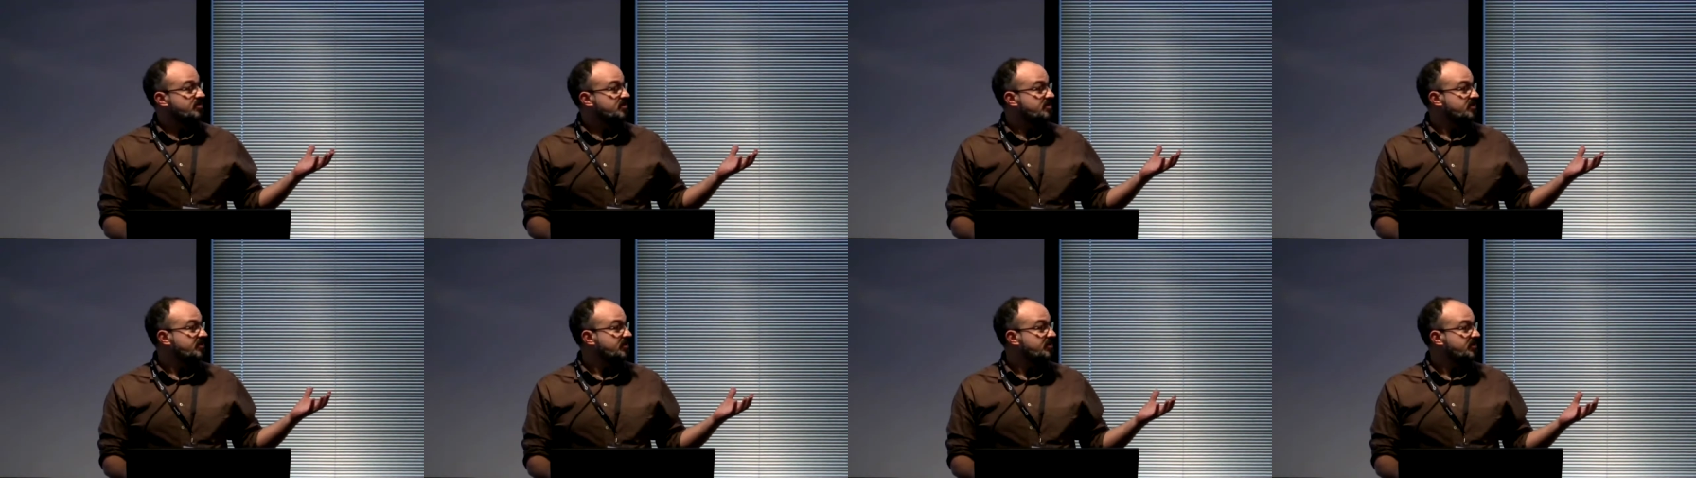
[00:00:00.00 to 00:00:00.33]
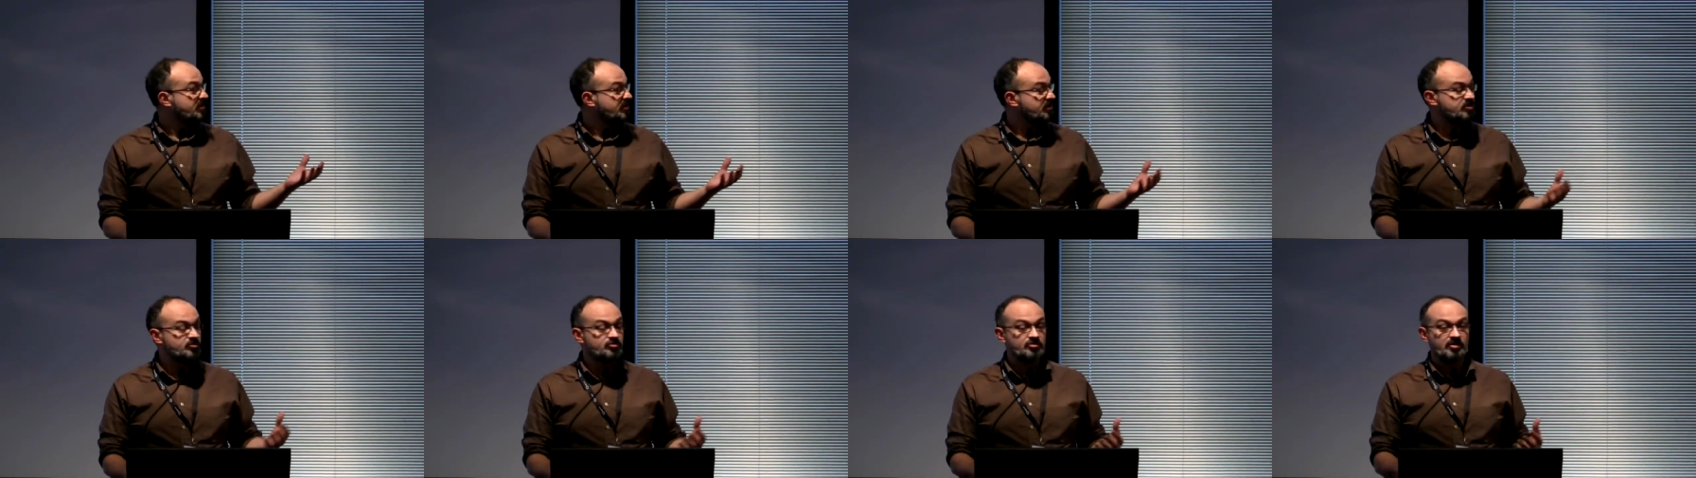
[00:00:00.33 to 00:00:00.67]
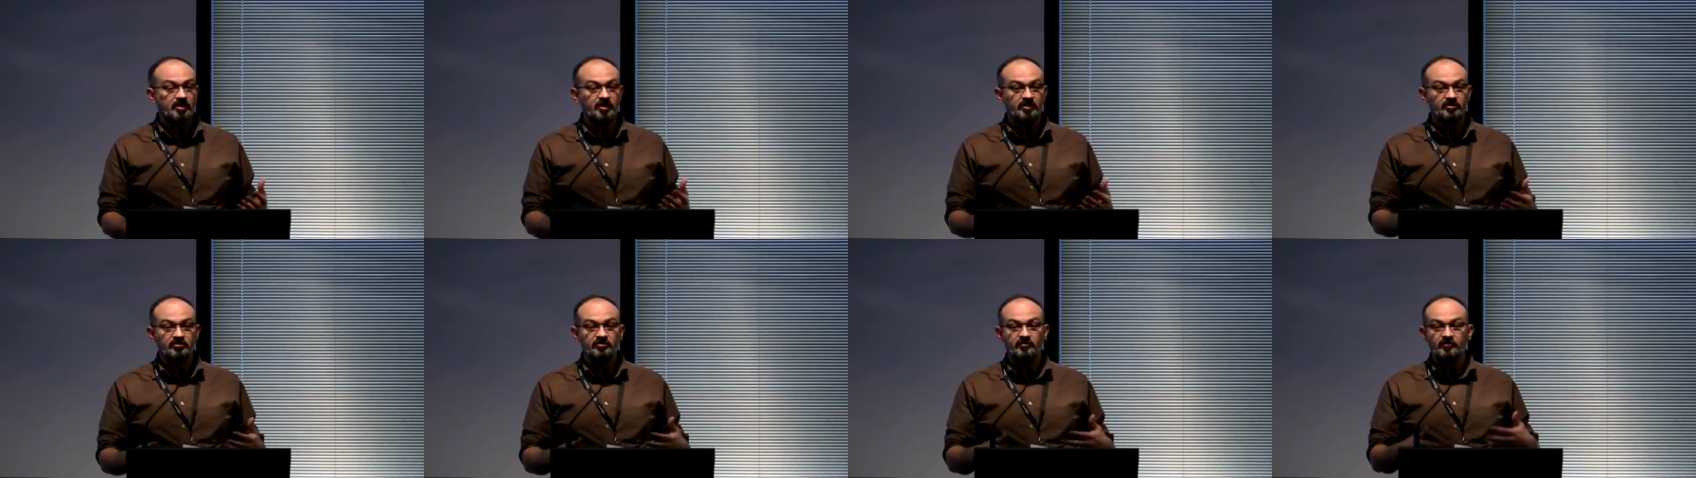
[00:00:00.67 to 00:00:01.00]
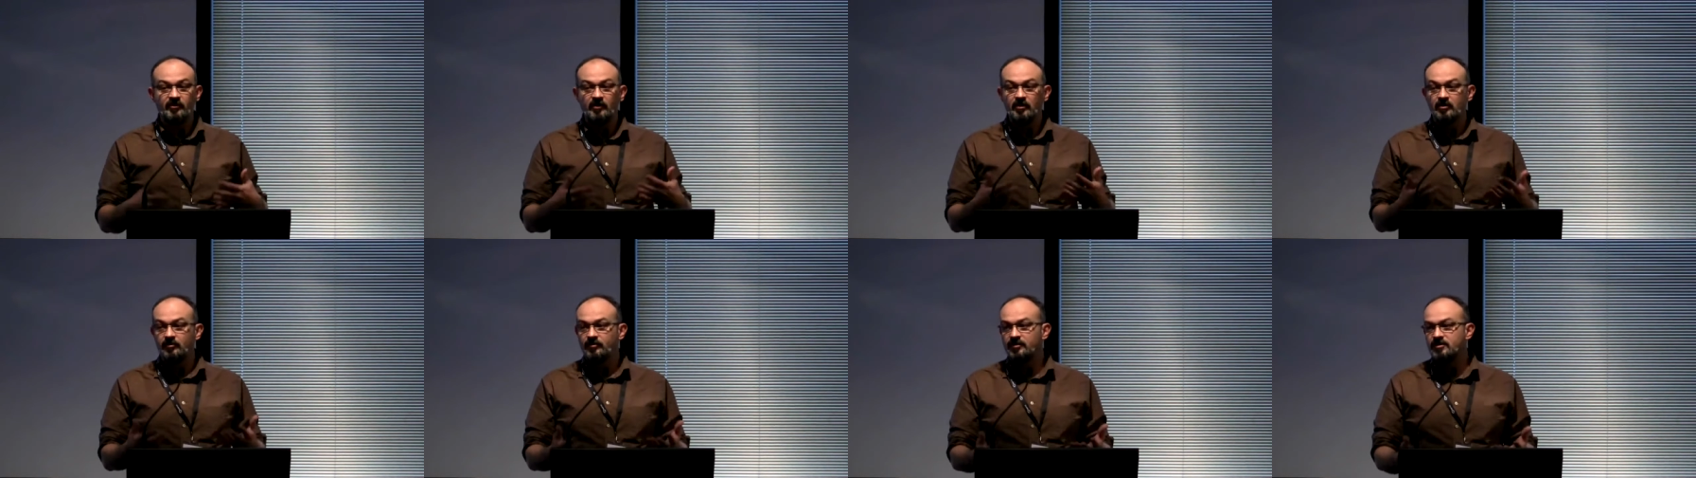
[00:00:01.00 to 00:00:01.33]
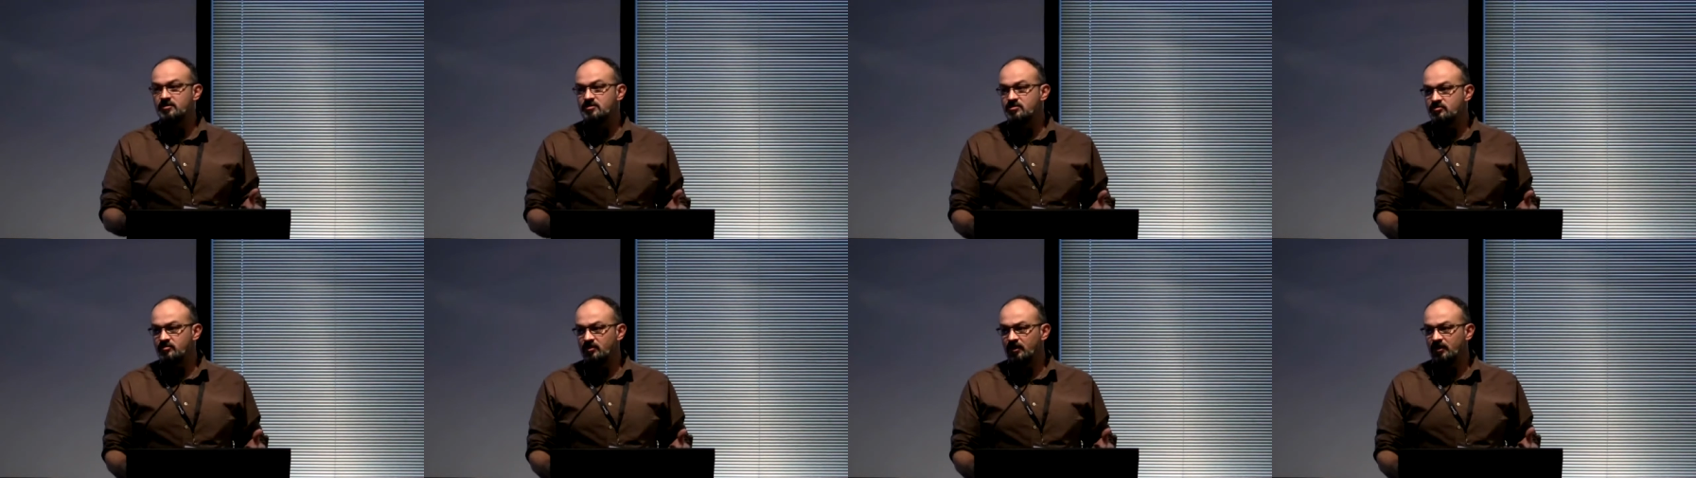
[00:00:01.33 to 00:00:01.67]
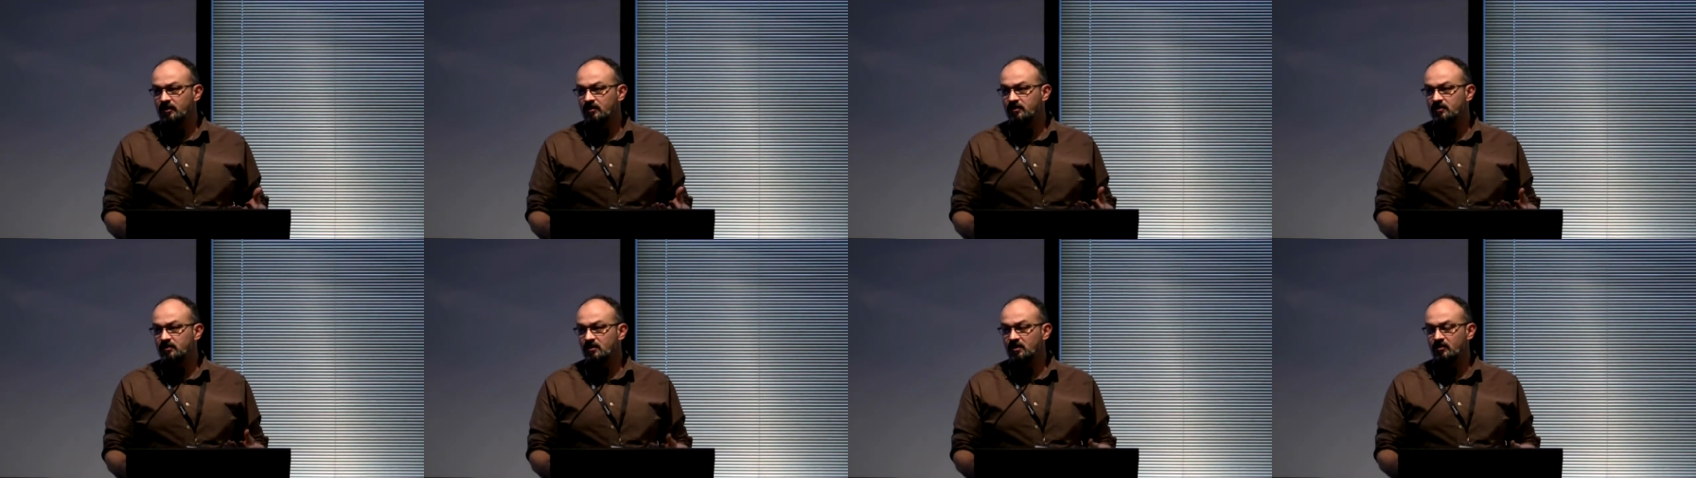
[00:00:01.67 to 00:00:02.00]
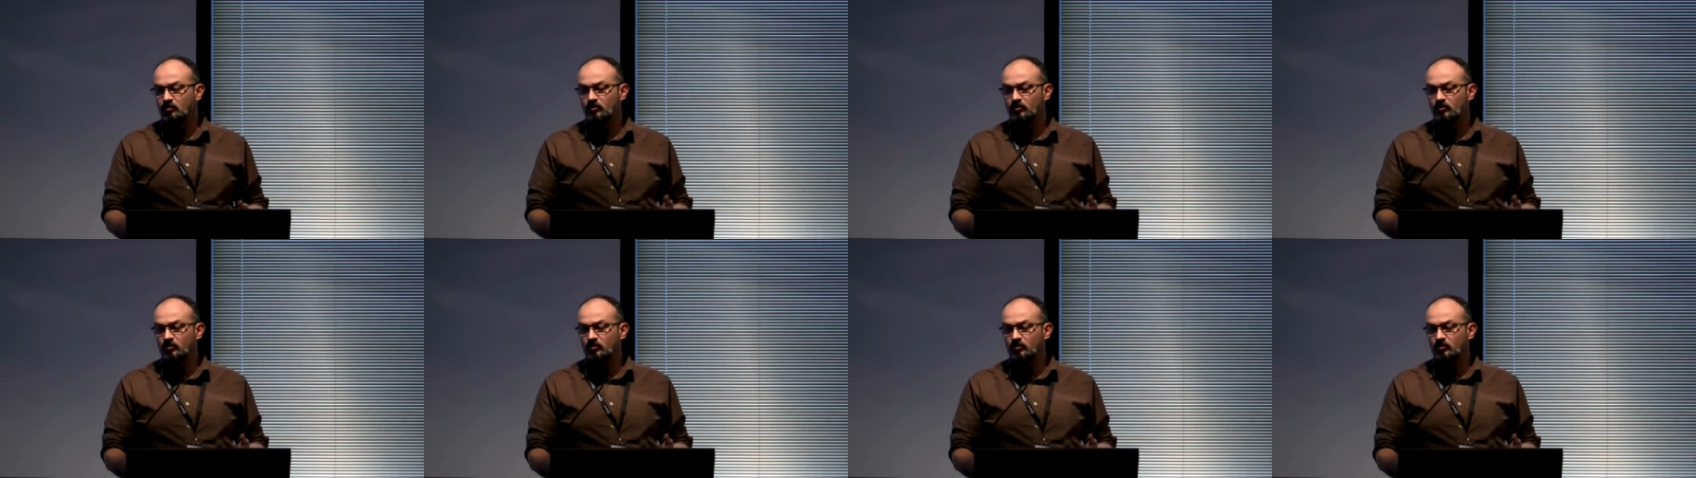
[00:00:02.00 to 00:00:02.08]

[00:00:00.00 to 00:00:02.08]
of Sydney is trying to follow this trend.